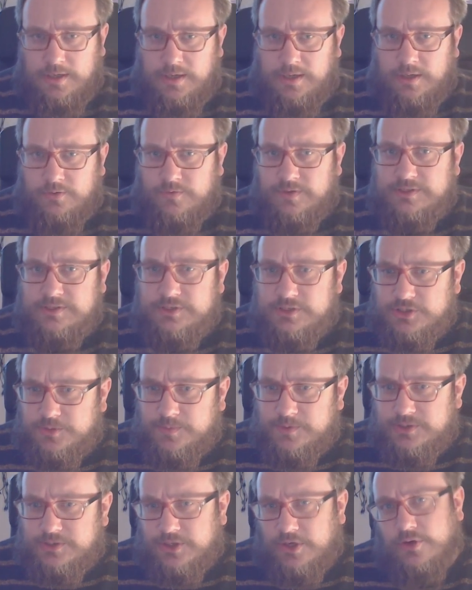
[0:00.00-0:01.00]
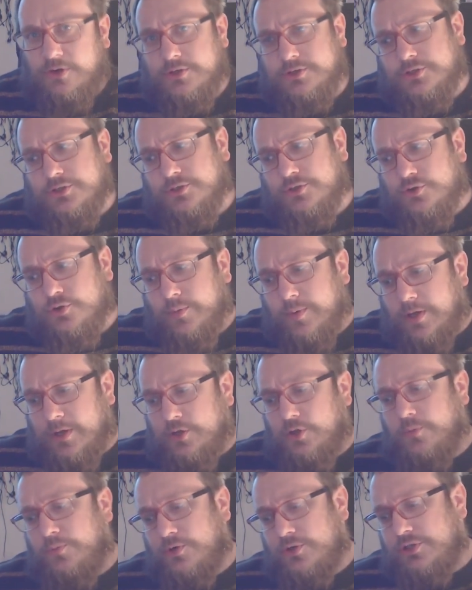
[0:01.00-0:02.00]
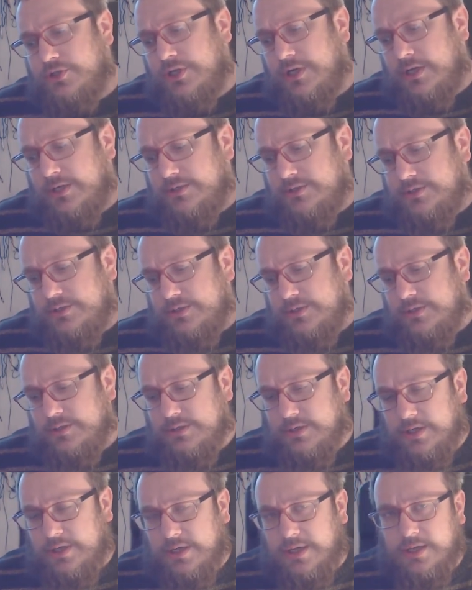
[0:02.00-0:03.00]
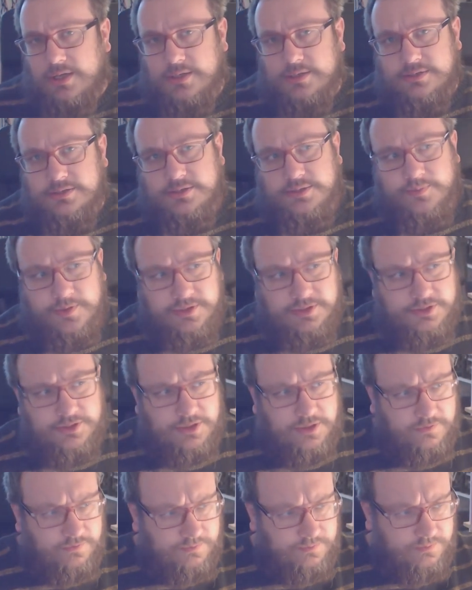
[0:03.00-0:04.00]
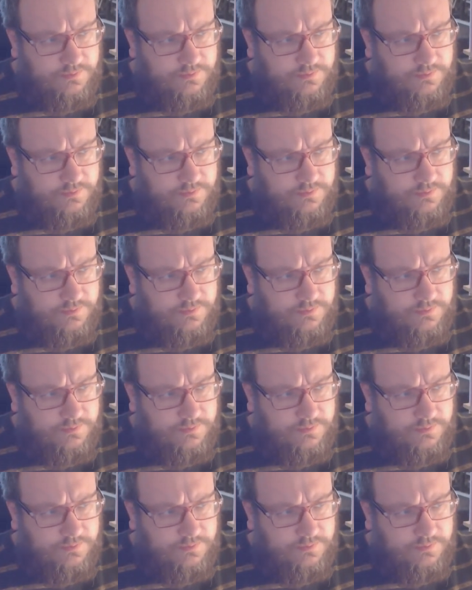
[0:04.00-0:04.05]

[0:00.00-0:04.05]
reason it's going to be so long is I'm going to talk about a new project and some other stuff.